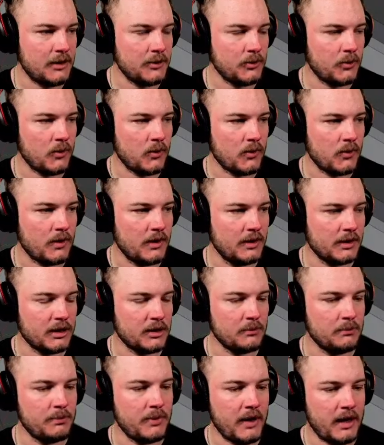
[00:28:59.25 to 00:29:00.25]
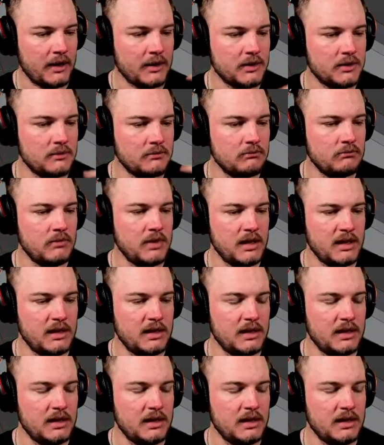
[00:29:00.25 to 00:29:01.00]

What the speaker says: or compared to me,